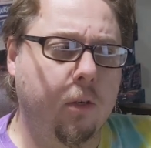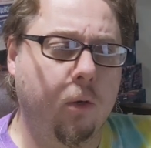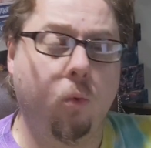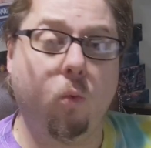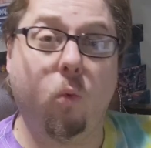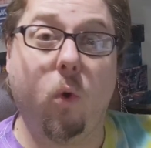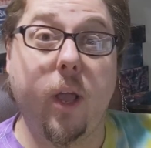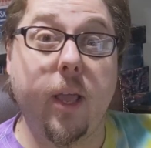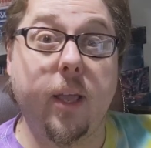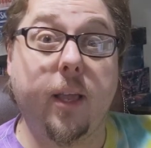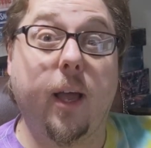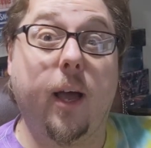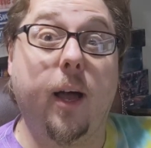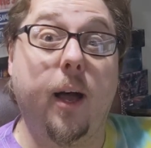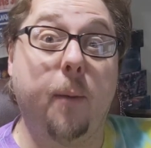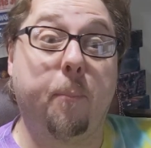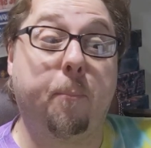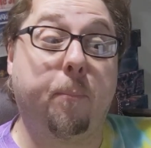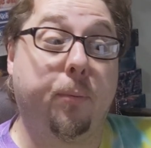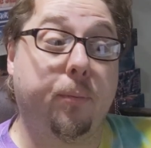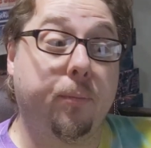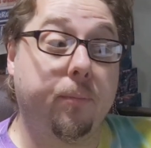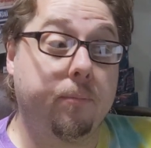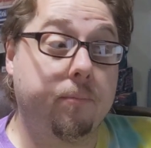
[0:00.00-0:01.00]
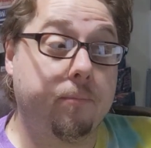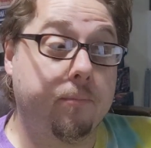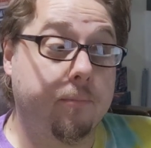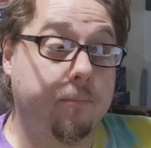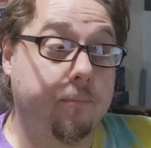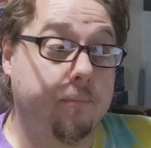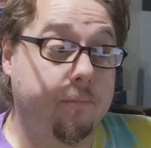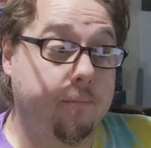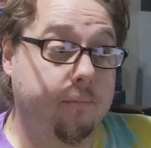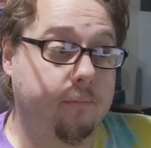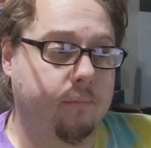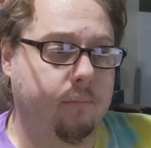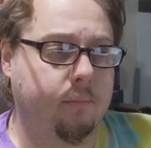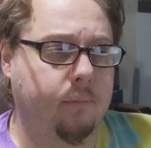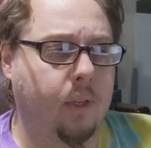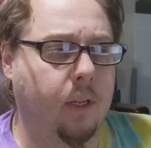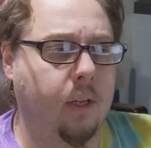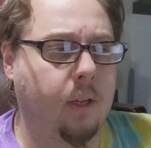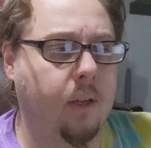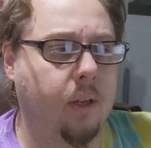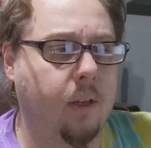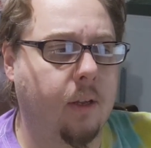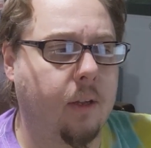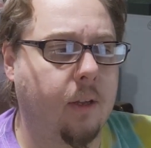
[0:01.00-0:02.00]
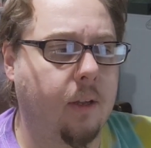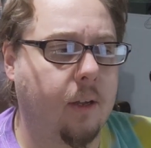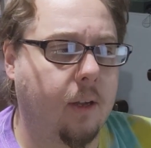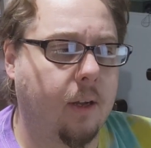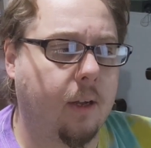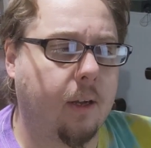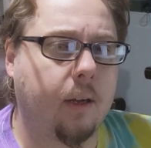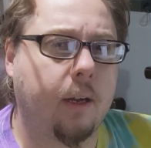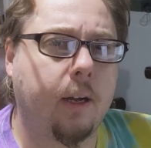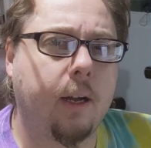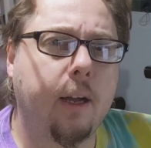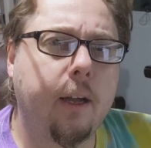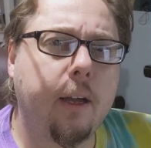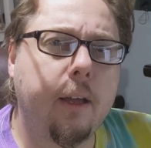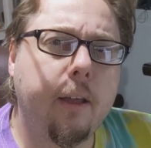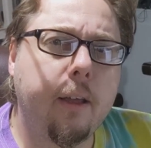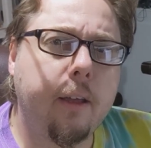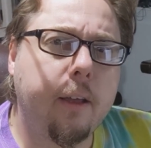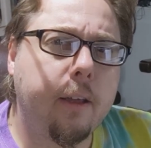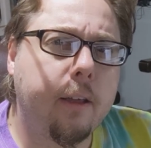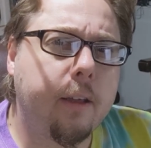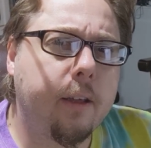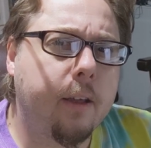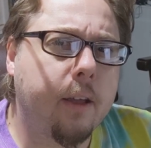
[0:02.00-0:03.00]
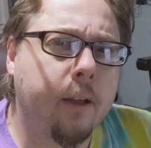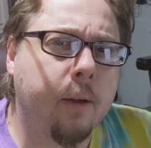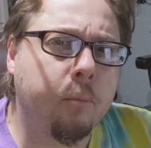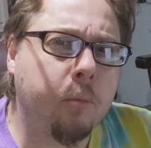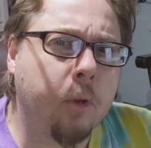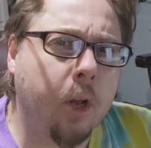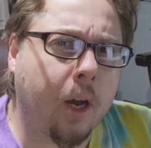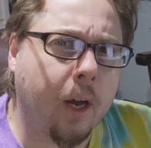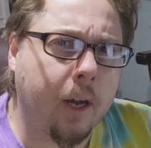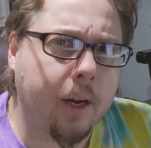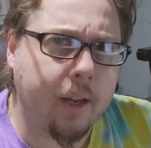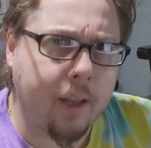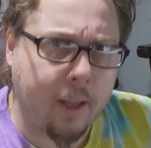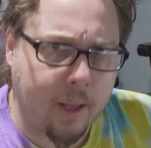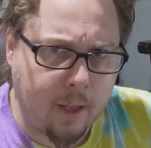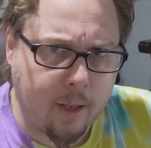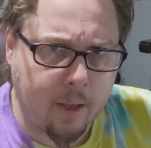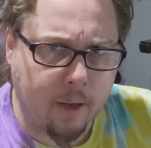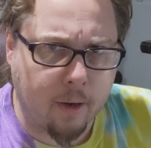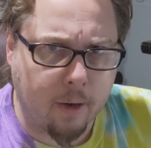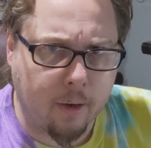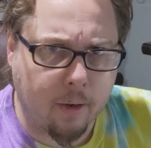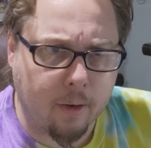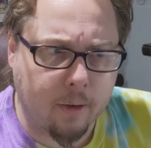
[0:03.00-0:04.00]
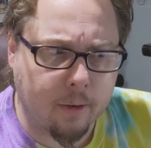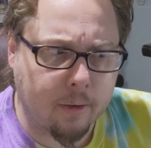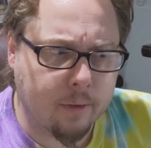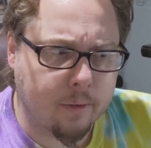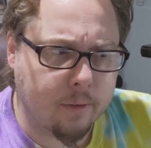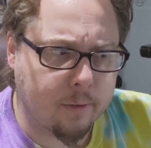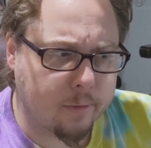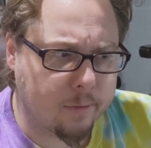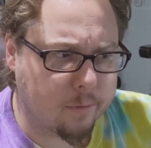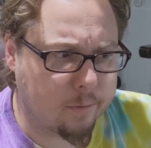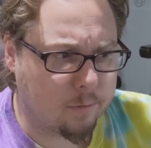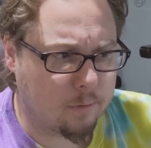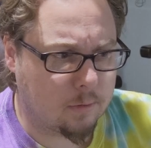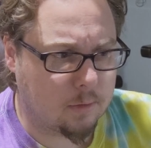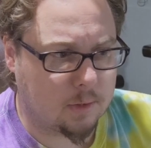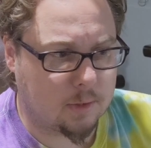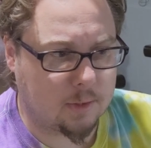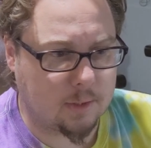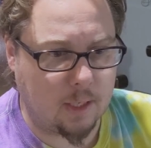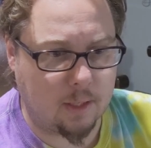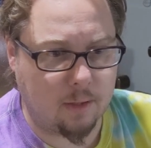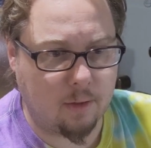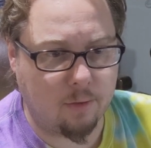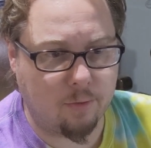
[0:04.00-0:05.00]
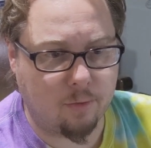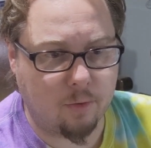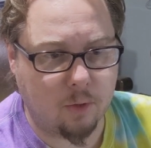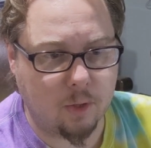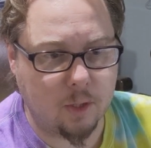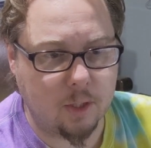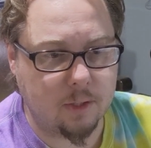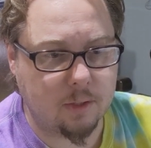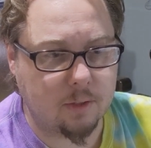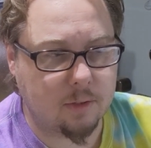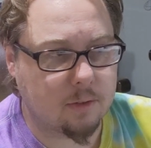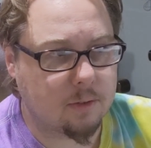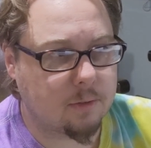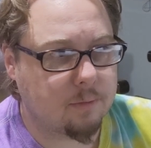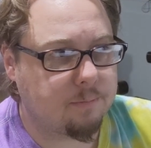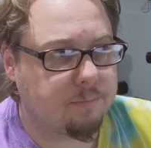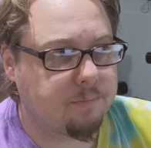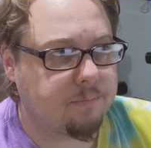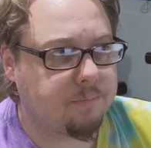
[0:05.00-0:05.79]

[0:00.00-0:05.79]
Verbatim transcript: Wake up! I am not here, said the voice.